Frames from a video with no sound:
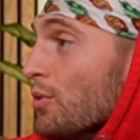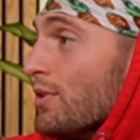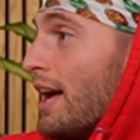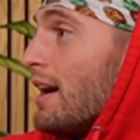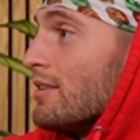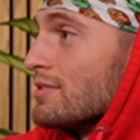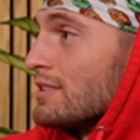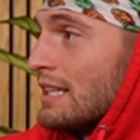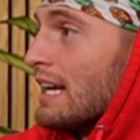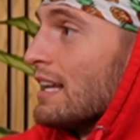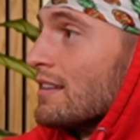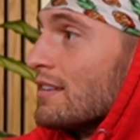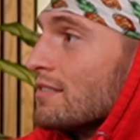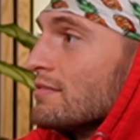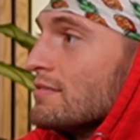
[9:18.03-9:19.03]
house
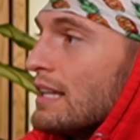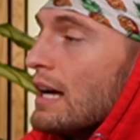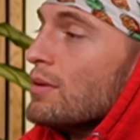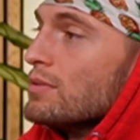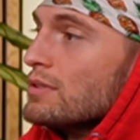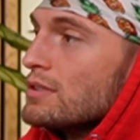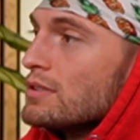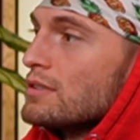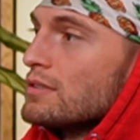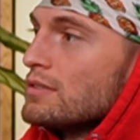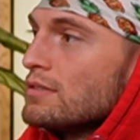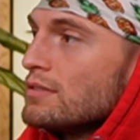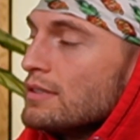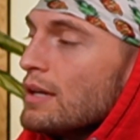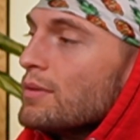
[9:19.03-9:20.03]
together? That was
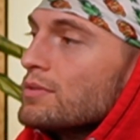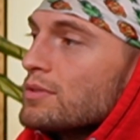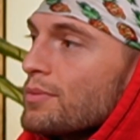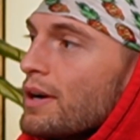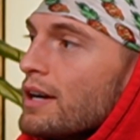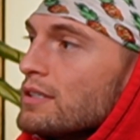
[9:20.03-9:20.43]
the way I